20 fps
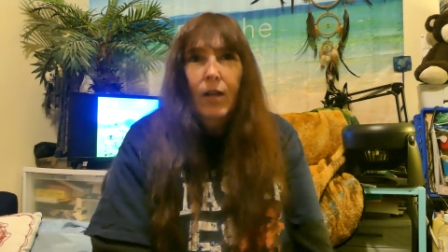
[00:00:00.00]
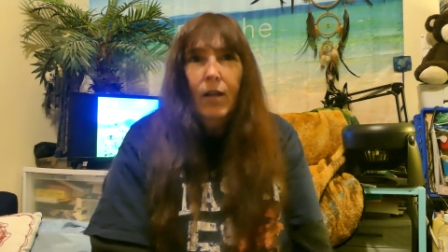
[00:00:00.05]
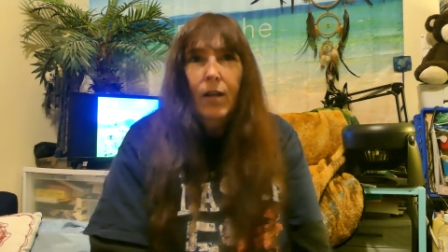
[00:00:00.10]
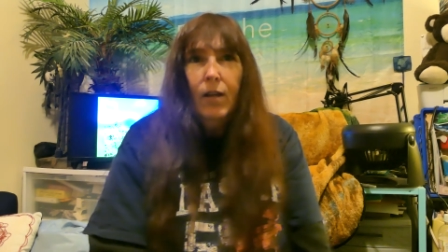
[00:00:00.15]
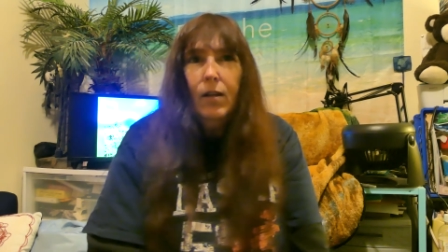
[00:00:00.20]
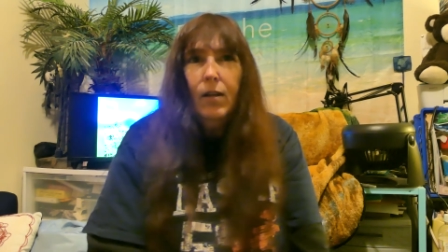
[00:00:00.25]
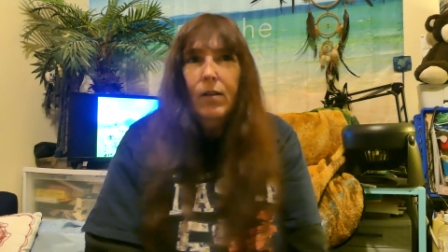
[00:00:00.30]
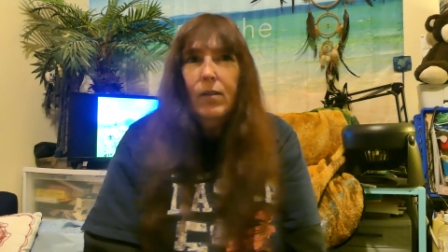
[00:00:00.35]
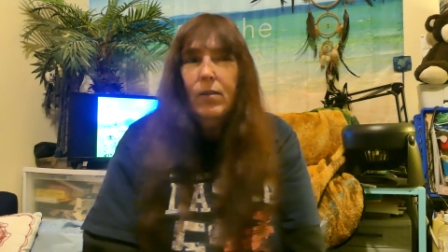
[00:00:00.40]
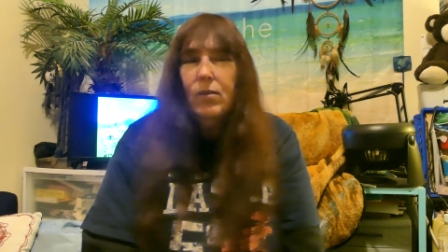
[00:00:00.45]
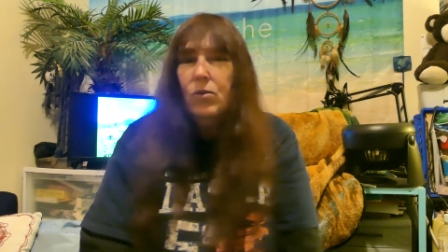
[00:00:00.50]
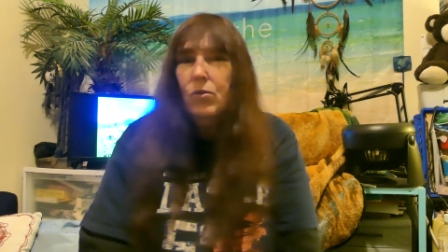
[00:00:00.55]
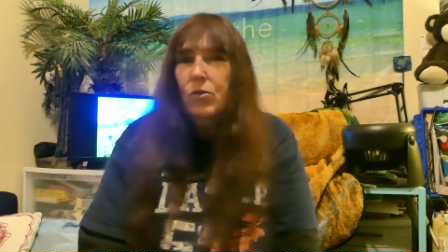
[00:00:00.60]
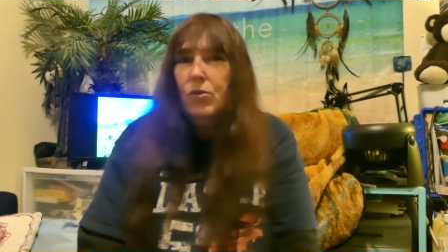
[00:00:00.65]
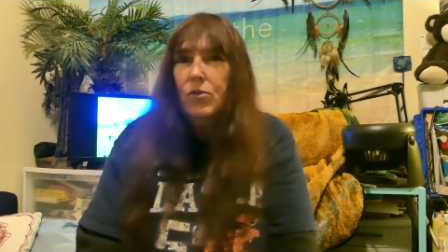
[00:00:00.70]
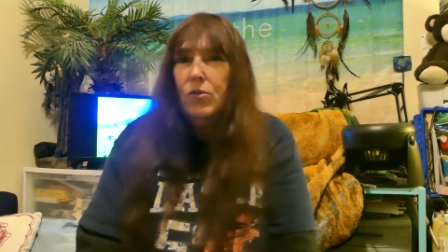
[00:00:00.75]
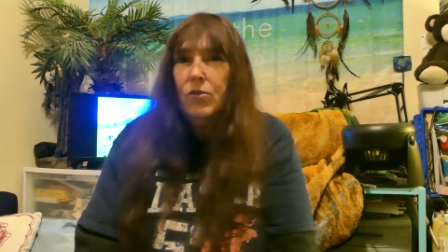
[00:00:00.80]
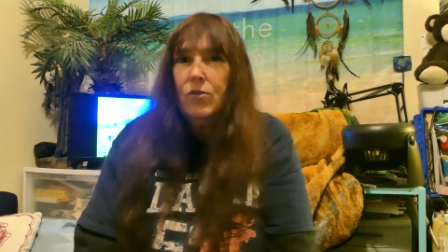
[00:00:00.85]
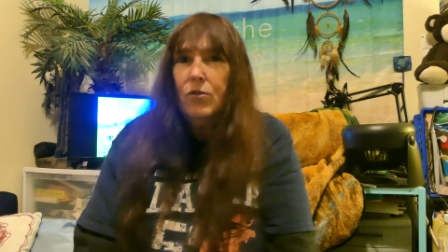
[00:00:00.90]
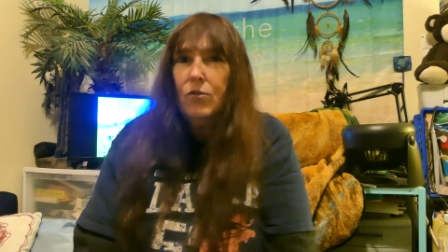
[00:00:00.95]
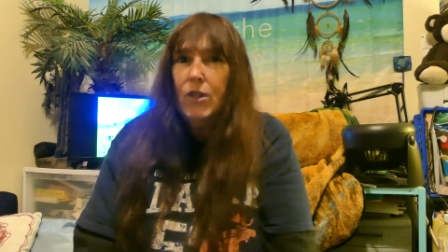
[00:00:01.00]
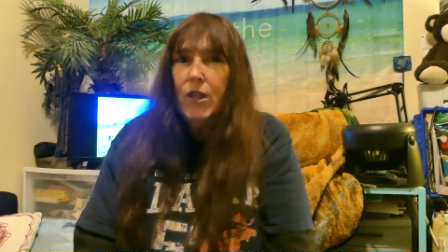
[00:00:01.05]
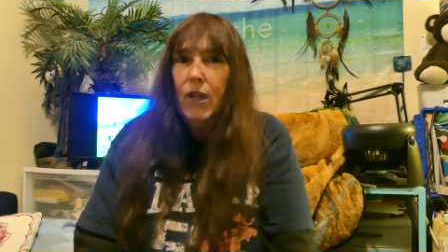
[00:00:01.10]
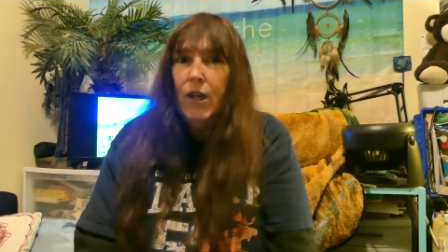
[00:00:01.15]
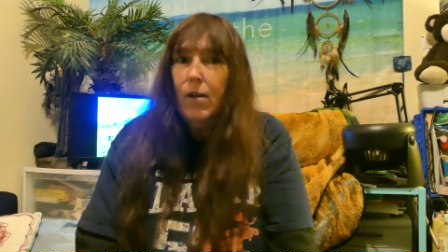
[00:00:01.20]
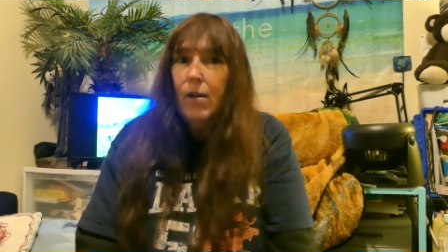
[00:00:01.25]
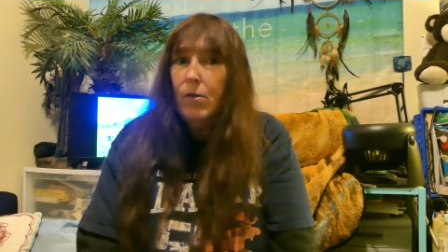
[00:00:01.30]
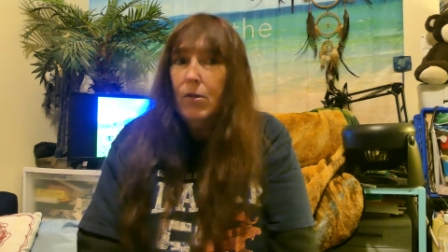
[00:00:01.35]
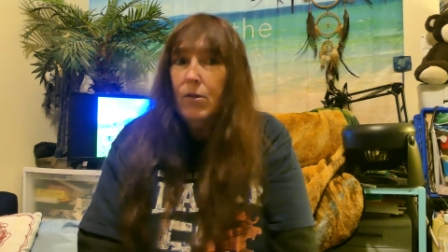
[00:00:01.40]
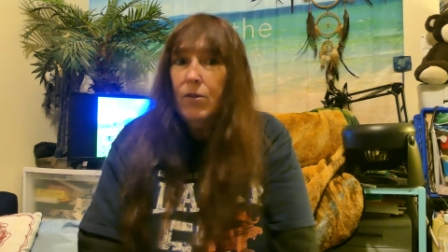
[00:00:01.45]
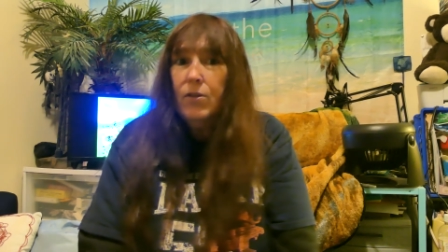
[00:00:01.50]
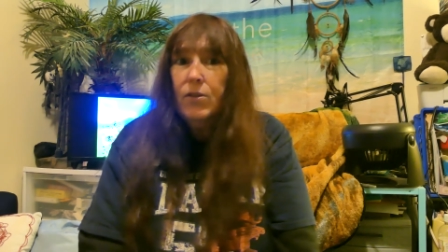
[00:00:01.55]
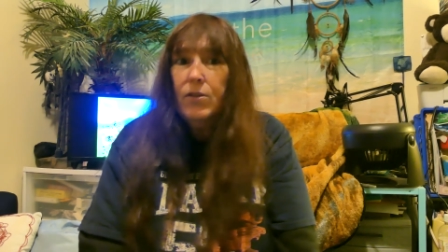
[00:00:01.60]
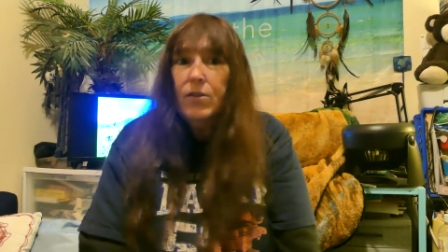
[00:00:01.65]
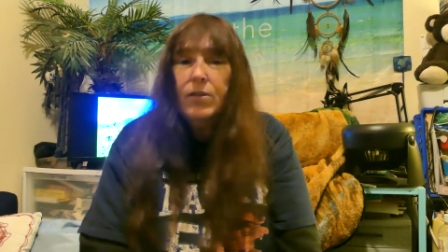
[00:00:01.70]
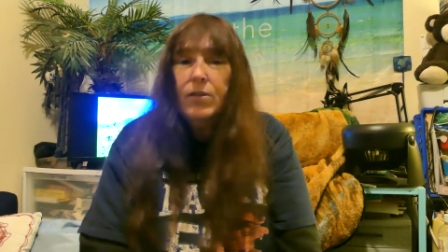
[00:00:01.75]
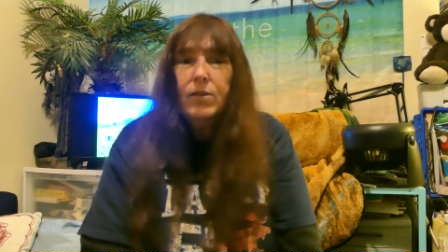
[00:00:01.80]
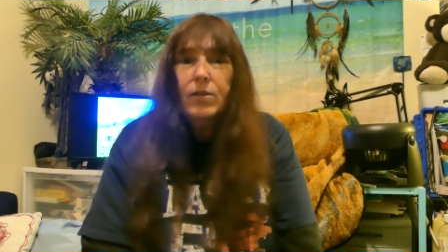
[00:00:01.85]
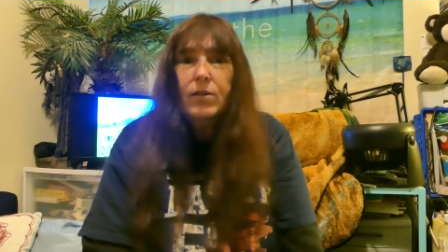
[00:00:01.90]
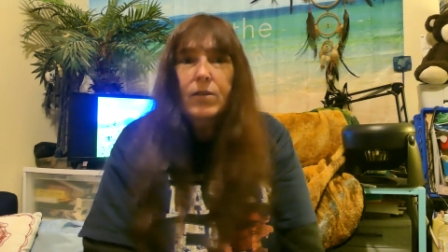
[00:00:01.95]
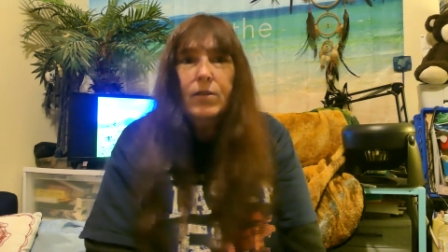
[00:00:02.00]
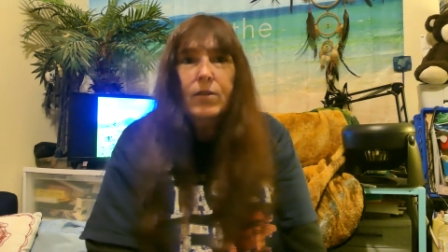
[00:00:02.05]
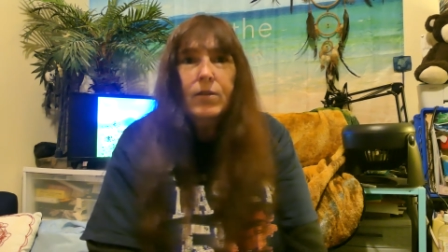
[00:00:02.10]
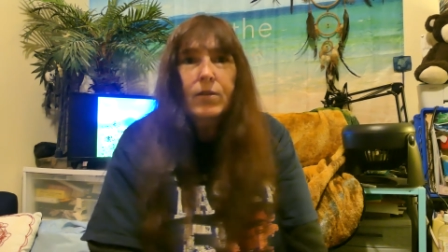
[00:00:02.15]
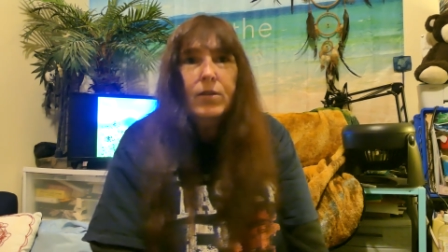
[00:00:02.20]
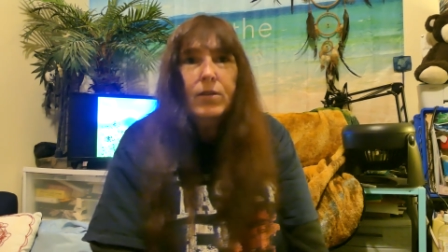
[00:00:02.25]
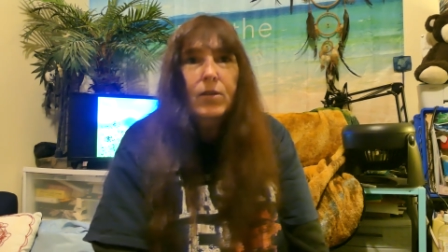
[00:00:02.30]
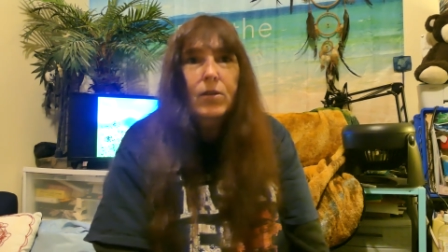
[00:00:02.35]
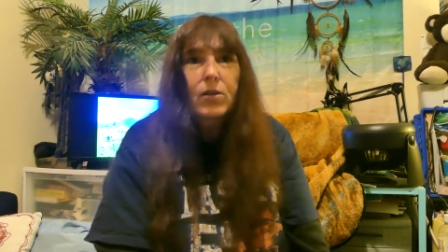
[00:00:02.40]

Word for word: uh, the tours are three hours, so